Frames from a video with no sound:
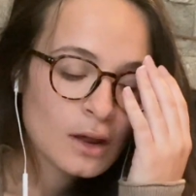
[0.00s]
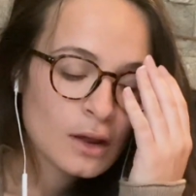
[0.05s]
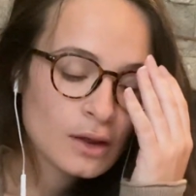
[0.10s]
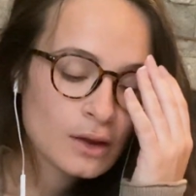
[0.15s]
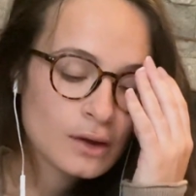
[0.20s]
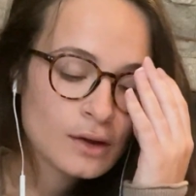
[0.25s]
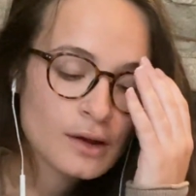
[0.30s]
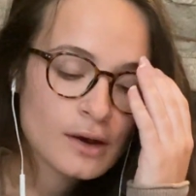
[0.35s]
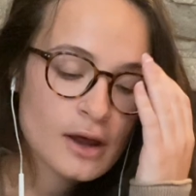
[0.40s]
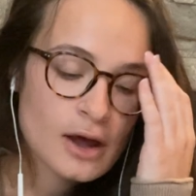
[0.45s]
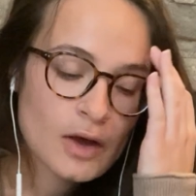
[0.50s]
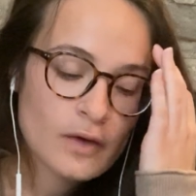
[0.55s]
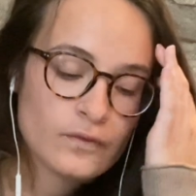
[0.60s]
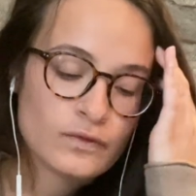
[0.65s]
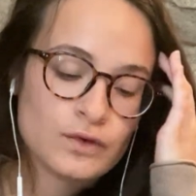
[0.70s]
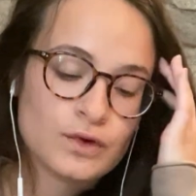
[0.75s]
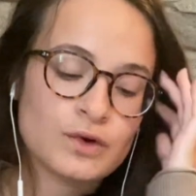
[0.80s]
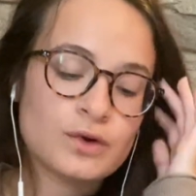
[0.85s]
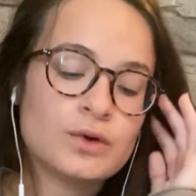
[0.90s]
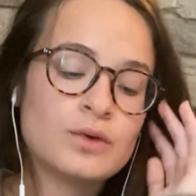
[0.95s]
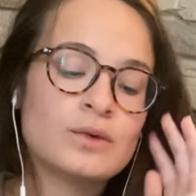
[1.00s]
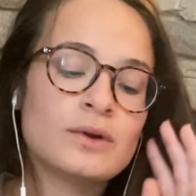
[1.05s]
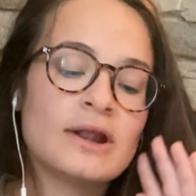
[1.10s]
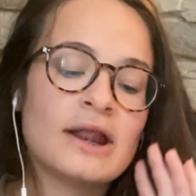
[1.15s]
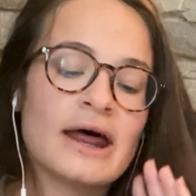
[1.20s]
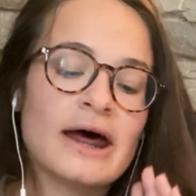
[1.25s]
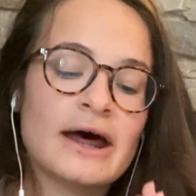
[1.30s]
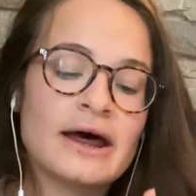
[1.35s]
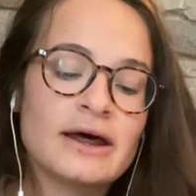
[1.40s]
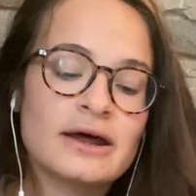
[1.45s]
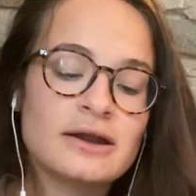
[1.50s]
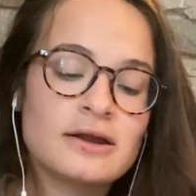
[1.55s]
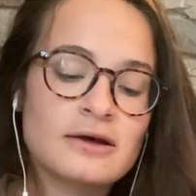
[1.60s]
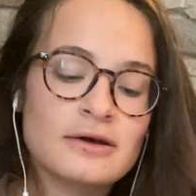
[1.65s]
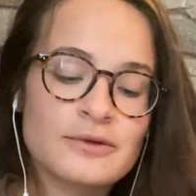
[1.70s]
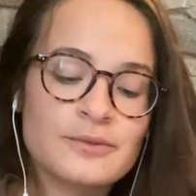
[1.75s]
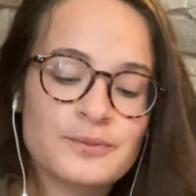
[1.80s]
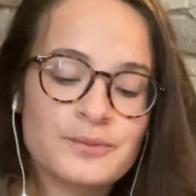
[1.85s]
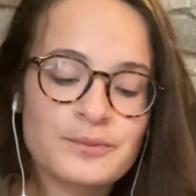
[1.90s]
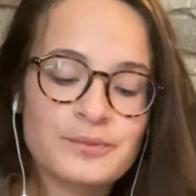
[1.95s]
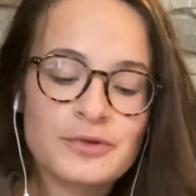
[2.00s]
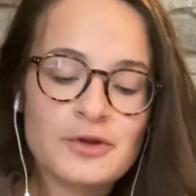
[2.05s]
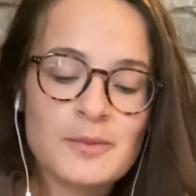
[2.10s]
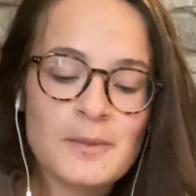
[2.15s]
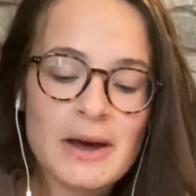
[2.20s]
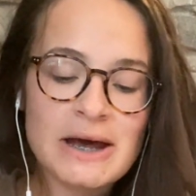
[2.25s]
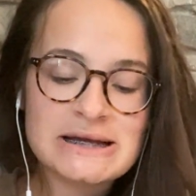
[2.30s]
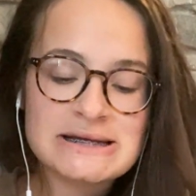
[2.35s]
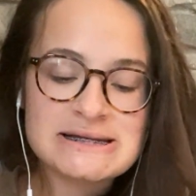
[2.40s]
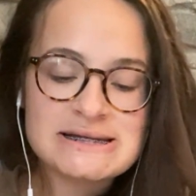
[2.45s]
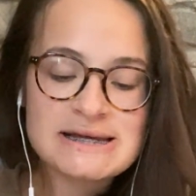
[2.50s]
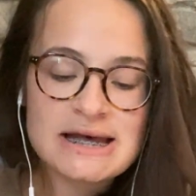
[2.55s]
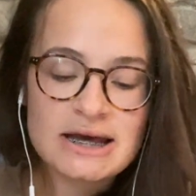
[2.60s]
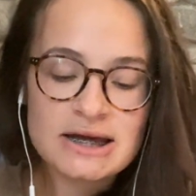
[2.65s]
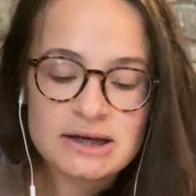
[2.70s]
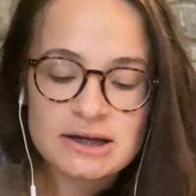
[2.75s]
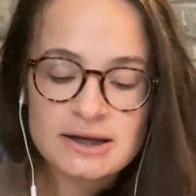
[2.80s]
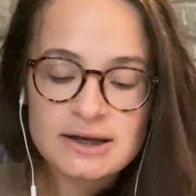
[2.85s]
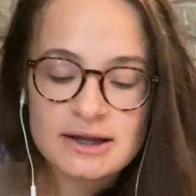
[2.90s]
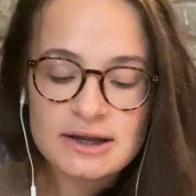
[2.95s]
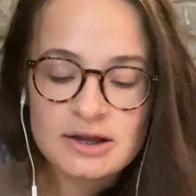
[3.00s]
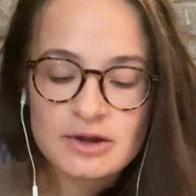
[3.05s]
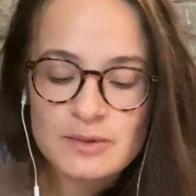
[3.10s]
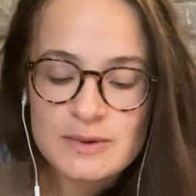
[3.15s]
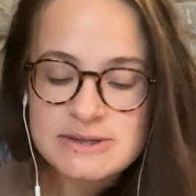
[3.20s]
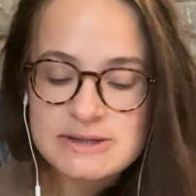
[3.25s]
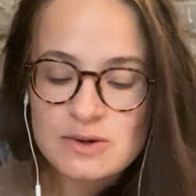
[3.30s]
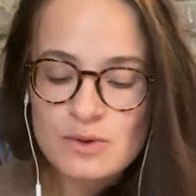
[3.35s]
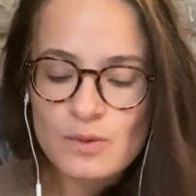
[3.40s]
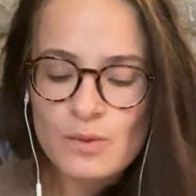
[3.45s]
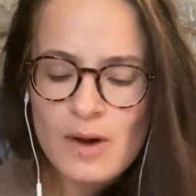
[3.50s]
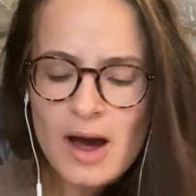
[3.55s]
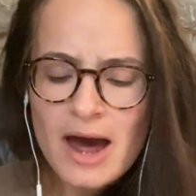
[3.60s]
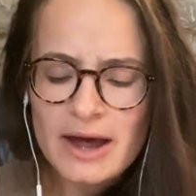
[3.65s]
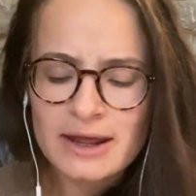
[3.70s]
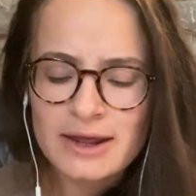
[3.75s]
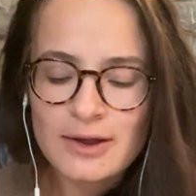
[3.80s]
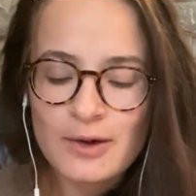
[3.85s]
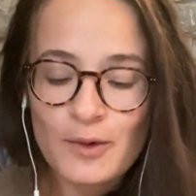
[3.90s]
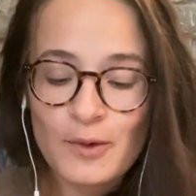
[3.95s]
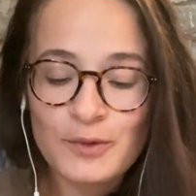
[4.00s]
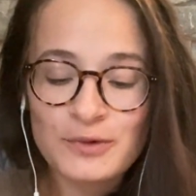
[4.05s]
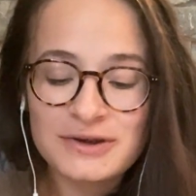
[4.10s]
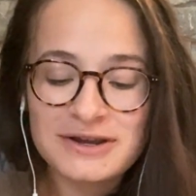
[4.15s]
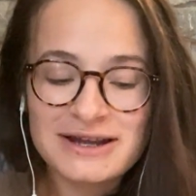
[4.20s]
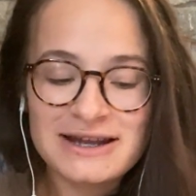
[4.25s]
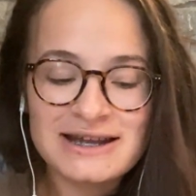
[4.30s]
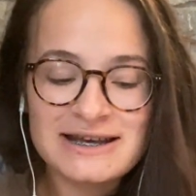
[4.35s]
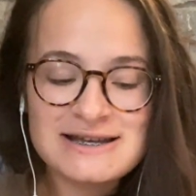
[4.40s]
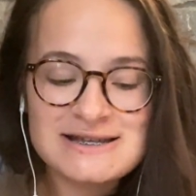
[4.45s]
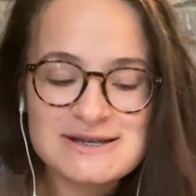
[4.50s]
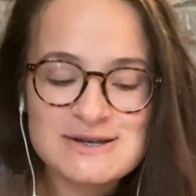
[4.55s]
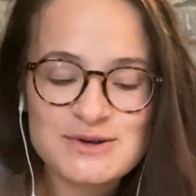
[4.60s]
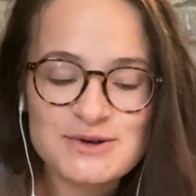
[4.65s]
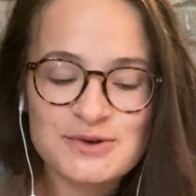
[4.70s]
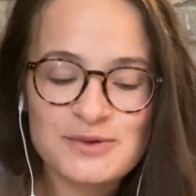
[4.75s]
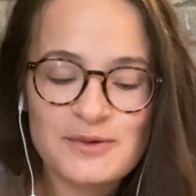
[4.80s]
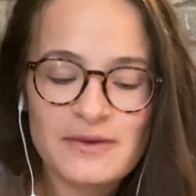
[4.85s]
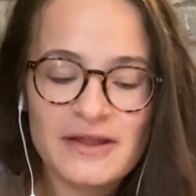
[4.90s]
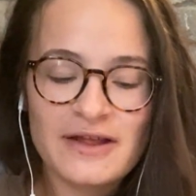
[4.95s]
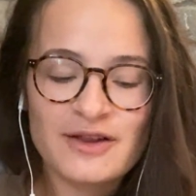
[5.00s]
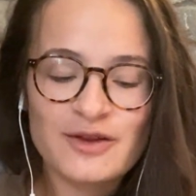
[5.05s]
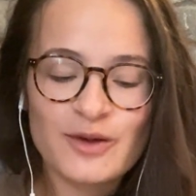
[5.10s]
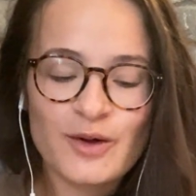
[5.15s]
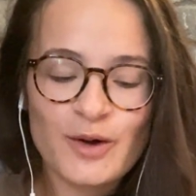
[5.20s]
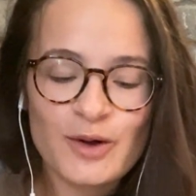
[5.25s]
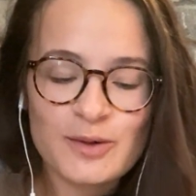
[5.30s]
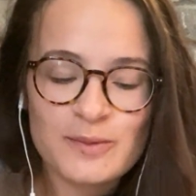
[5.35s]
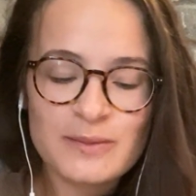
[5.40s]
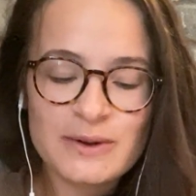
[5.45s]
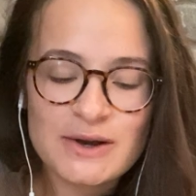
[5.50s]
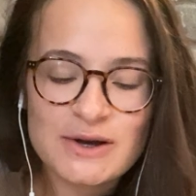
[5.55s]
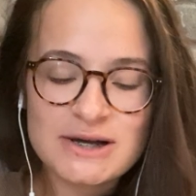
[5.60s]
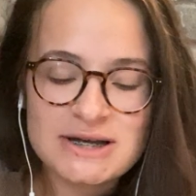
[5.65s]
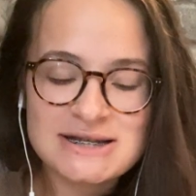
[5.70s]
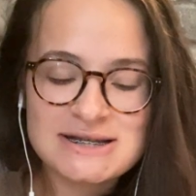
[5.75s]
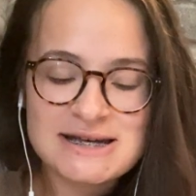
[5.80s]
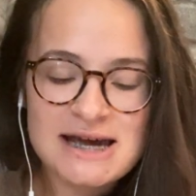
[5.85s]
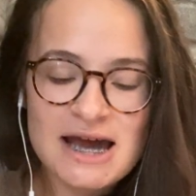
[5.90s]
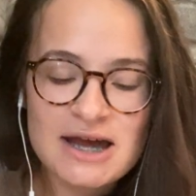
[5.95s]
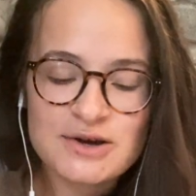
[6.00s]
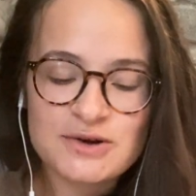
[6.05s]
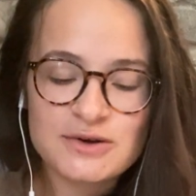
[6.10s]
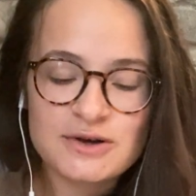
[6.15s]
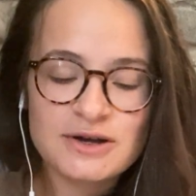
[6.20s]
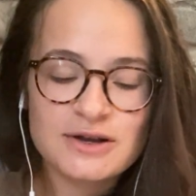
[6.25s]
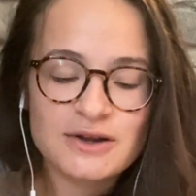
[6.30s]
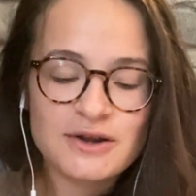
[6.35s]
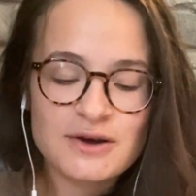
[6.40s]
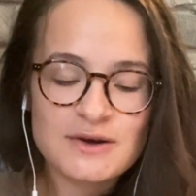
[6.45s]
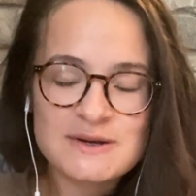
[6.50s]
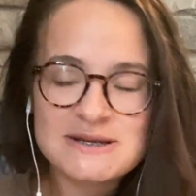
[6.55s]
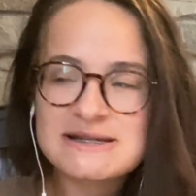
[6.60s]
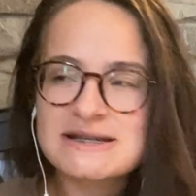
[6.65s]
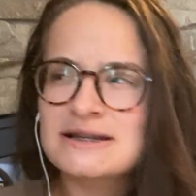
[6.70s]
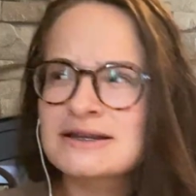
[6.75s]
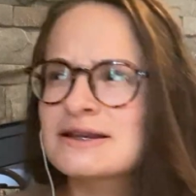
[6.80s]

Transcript: "Good afternoon, lad," the man said. He was a wacky old geezer with a long beard and tattered clothes.